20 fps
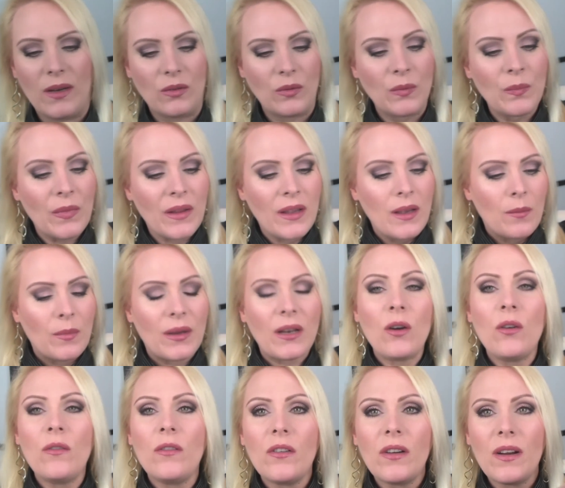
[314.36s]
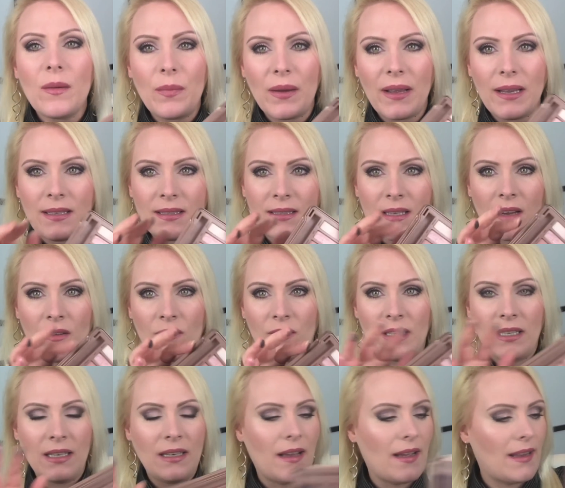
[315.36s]
well. But over a base, I
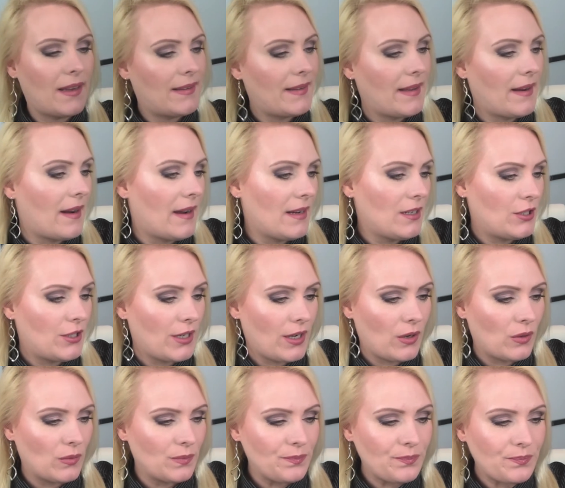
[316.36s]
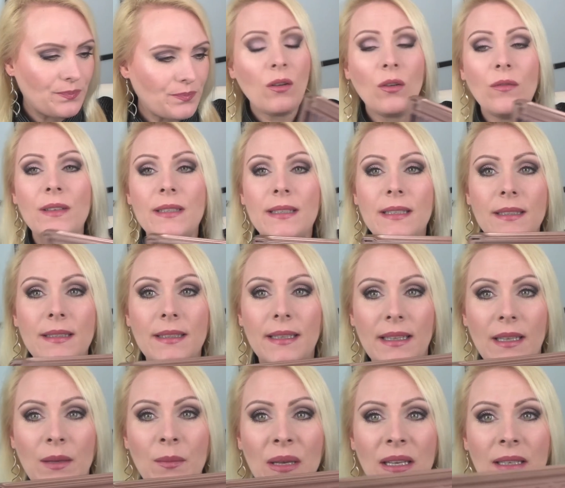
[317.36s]
really like that eyeshadow. And obviously
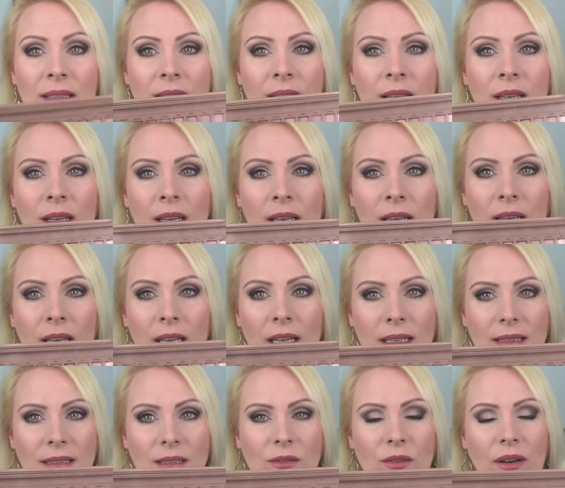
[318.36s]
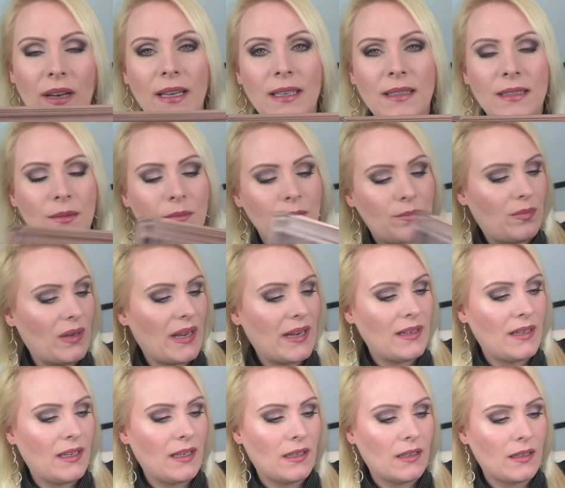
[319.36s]
the limit is a great
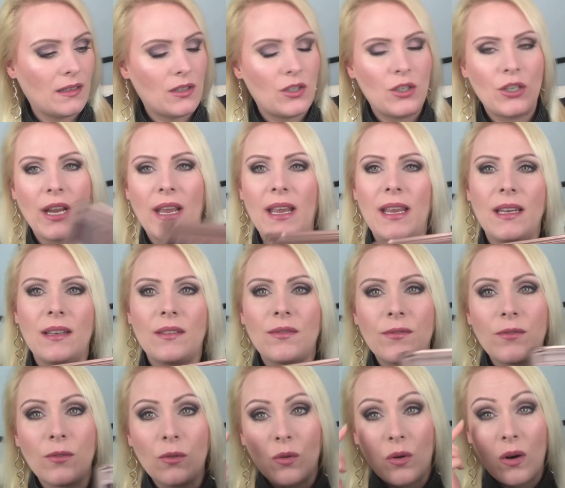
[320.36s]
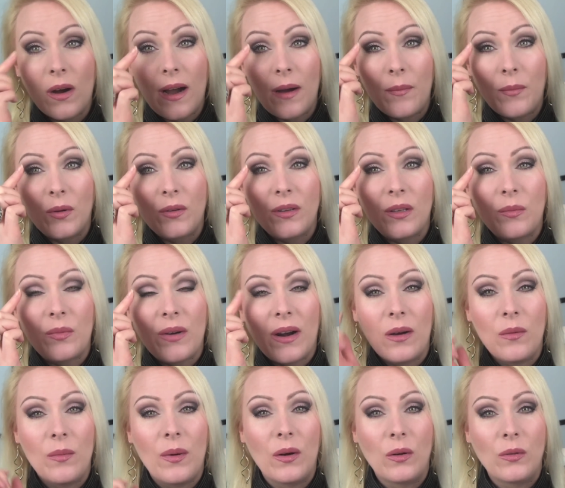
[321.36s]
blending shade for up on the
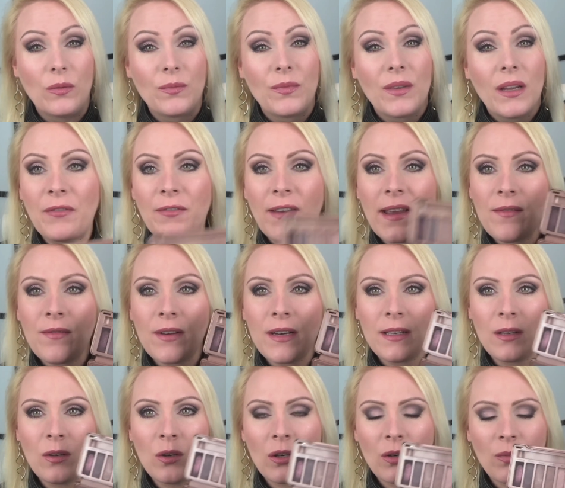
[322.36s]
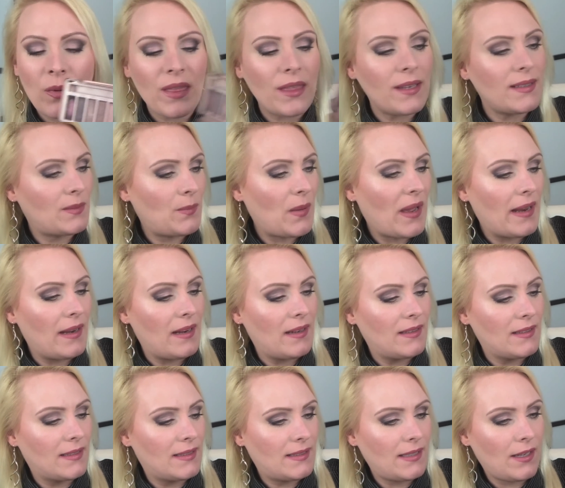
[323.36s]
brow bone. My favorite look with this
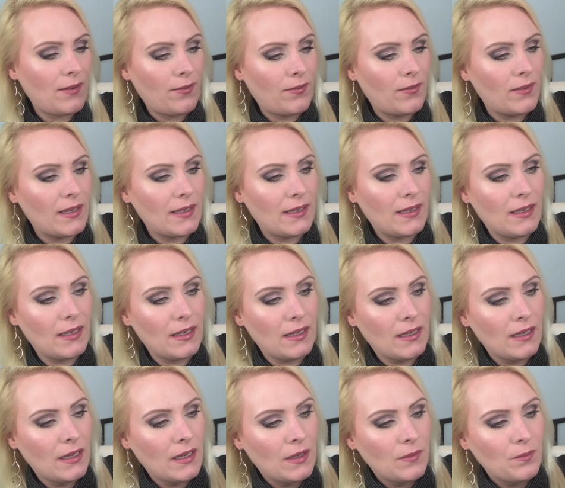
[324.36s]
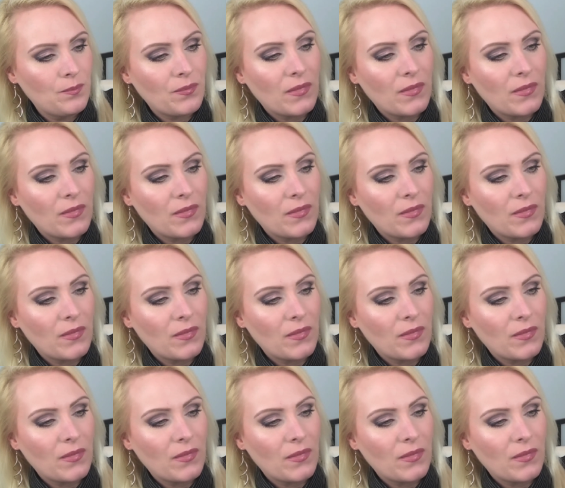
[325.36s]
palette is definitely